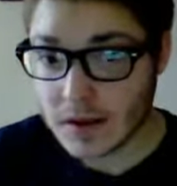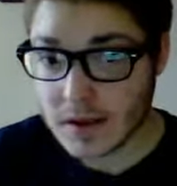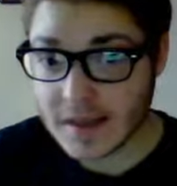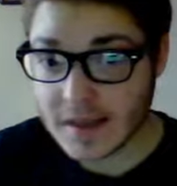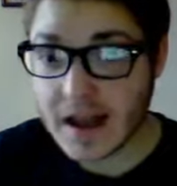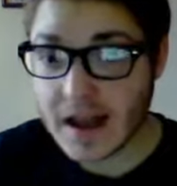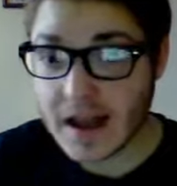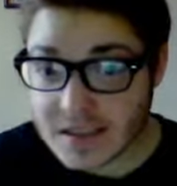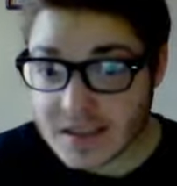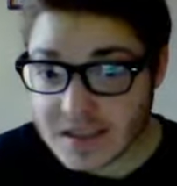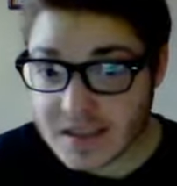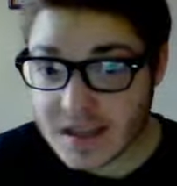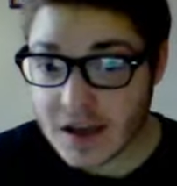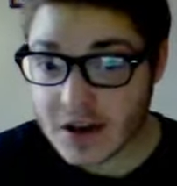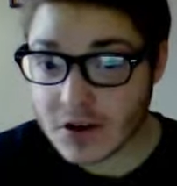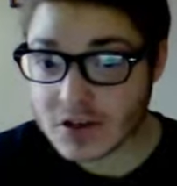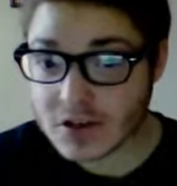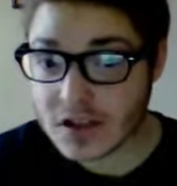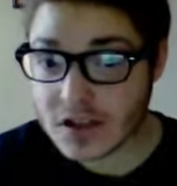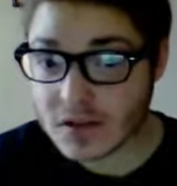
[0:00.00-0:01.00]
that
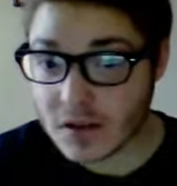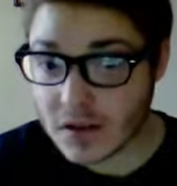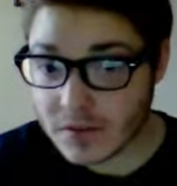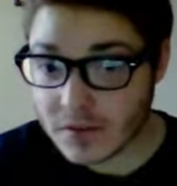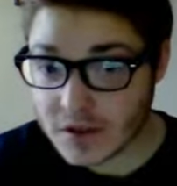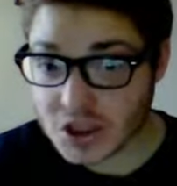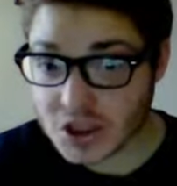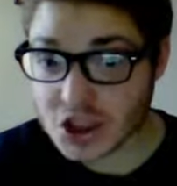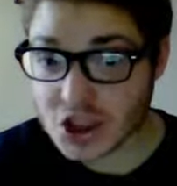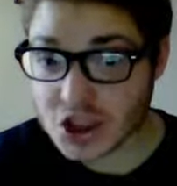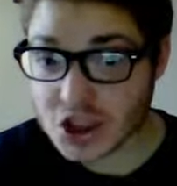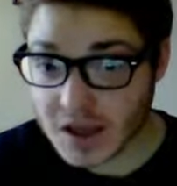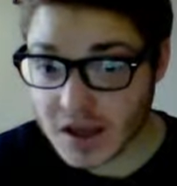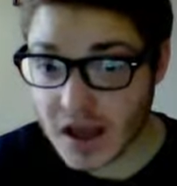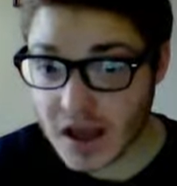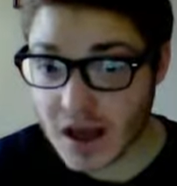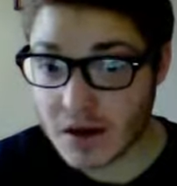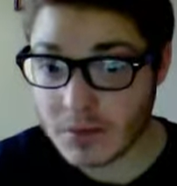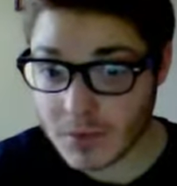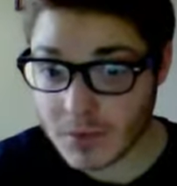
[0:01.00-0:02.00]
scares the living shit
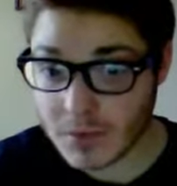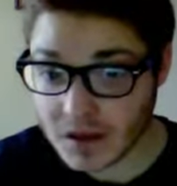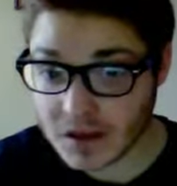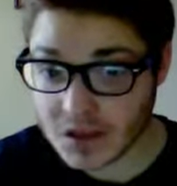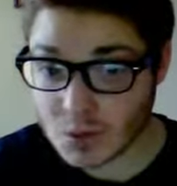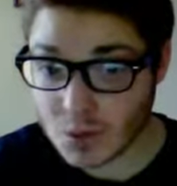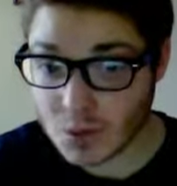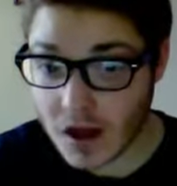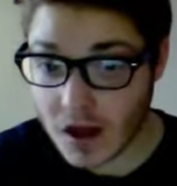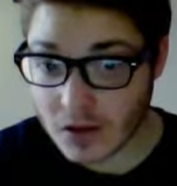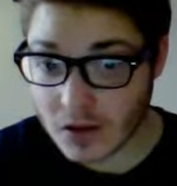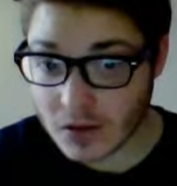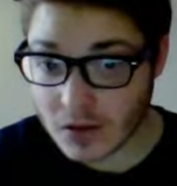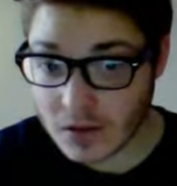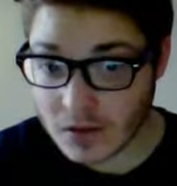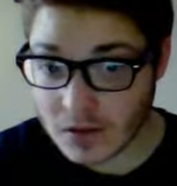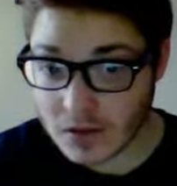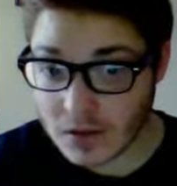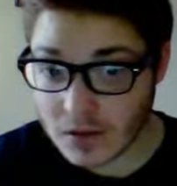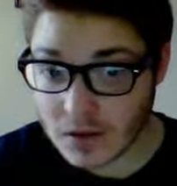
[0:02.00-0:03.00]
out of me as well.
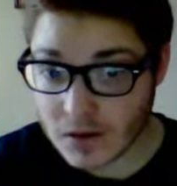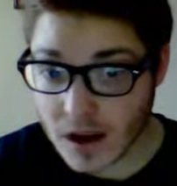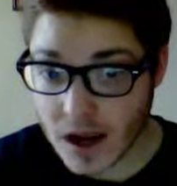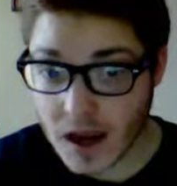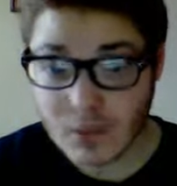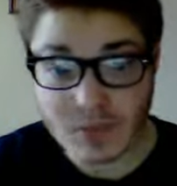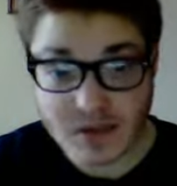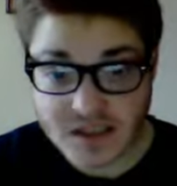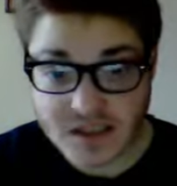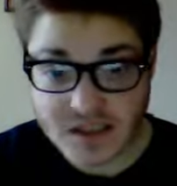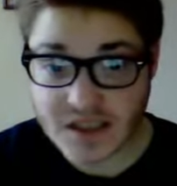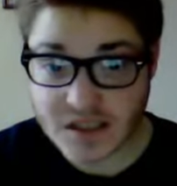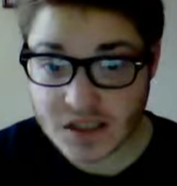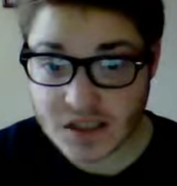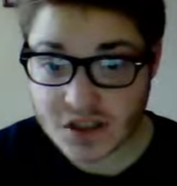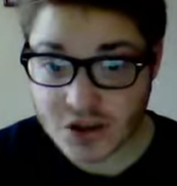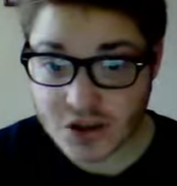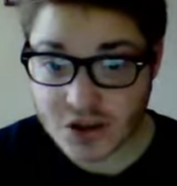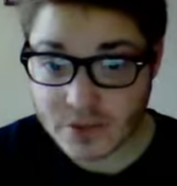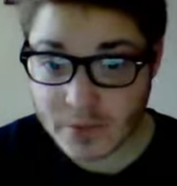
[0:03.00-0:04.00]
I'm a
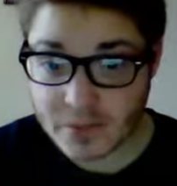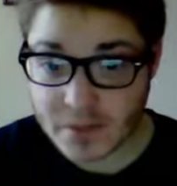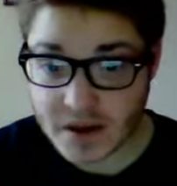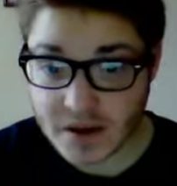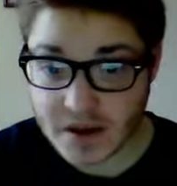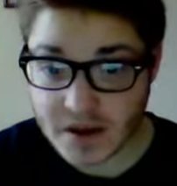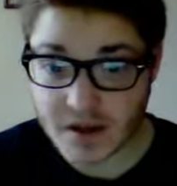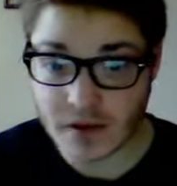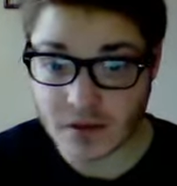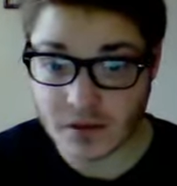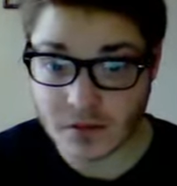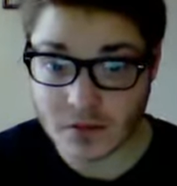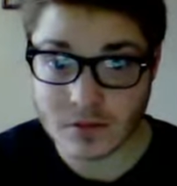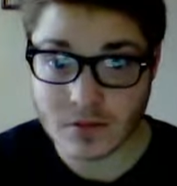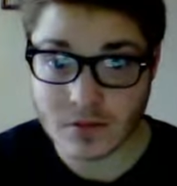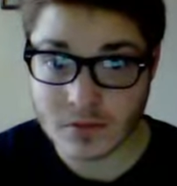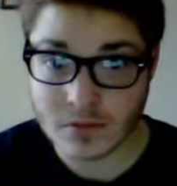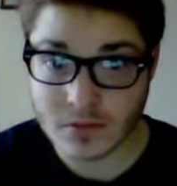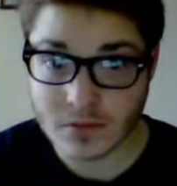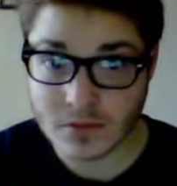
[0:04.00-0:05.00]
decent human being.
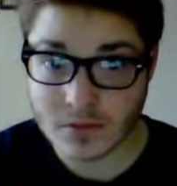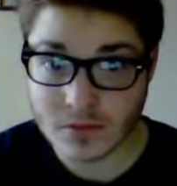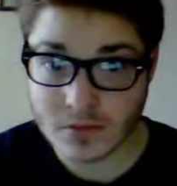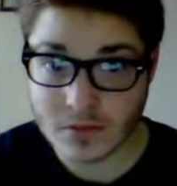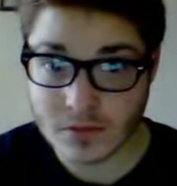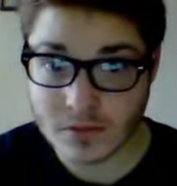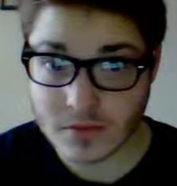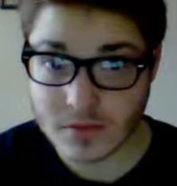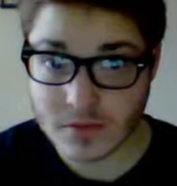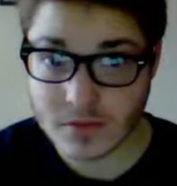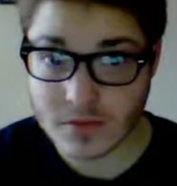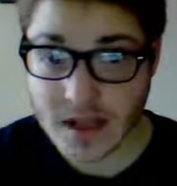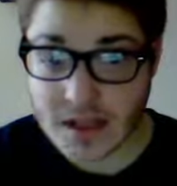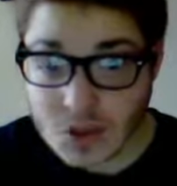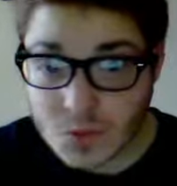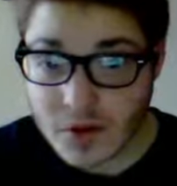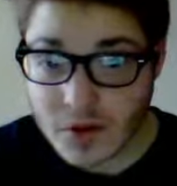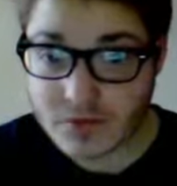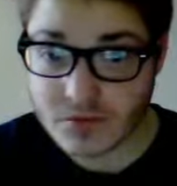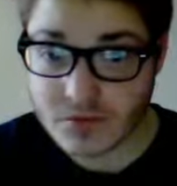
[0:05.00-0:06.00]

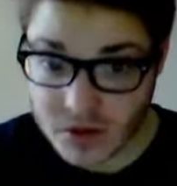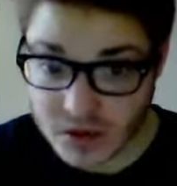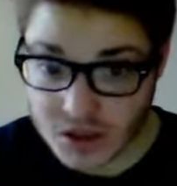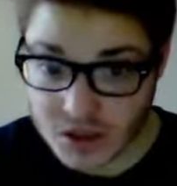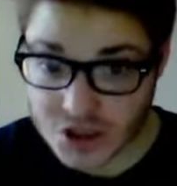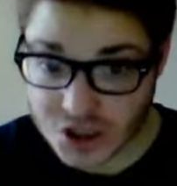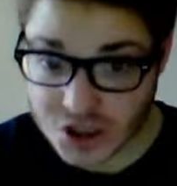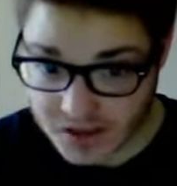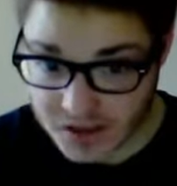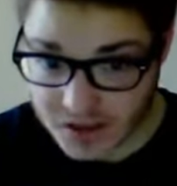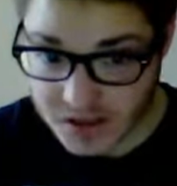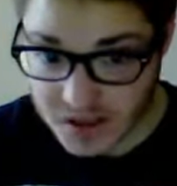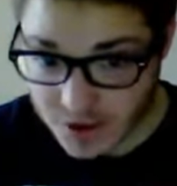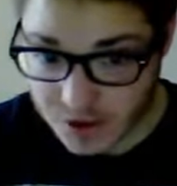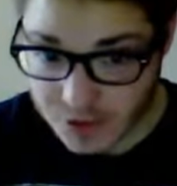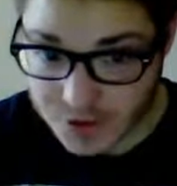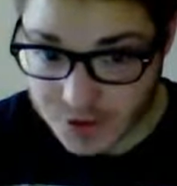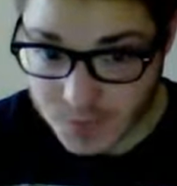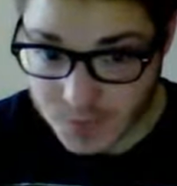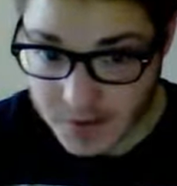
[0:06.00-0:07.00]
That's when religion
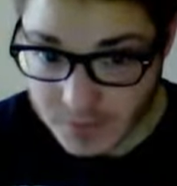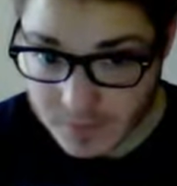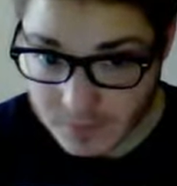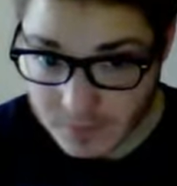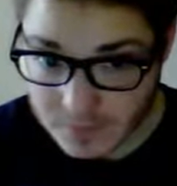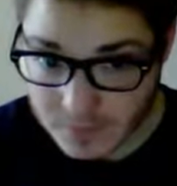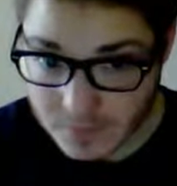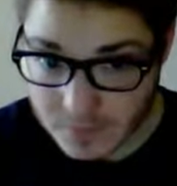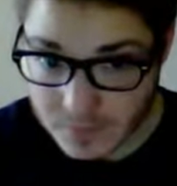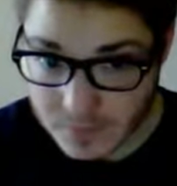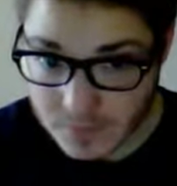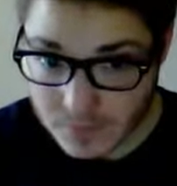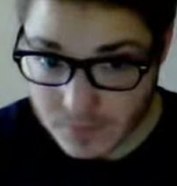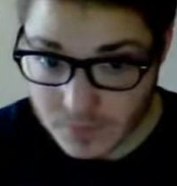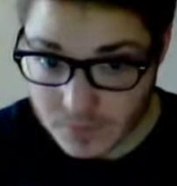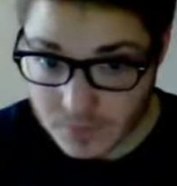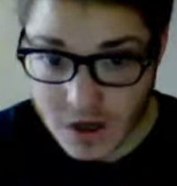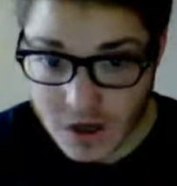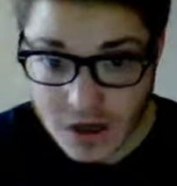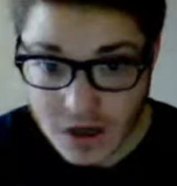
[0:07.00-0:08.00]
scares me.
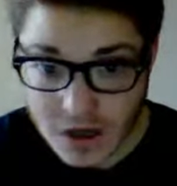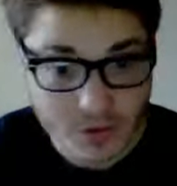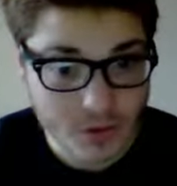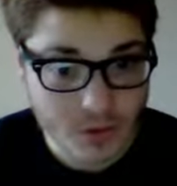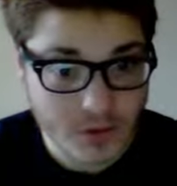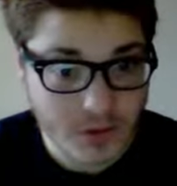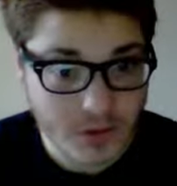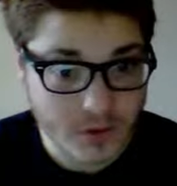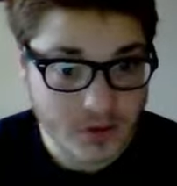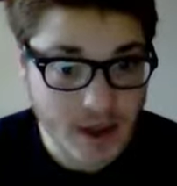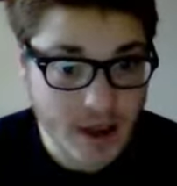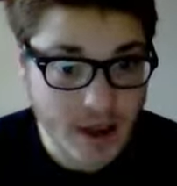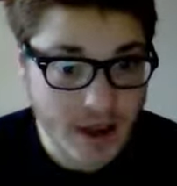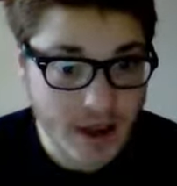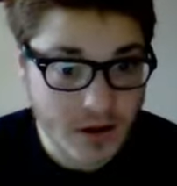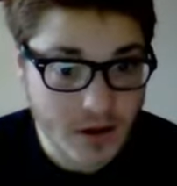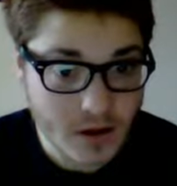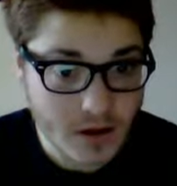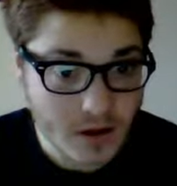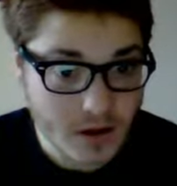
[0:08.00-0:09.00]
But other than
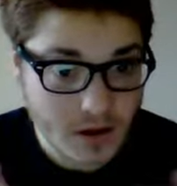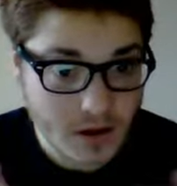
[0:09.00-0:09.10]
that,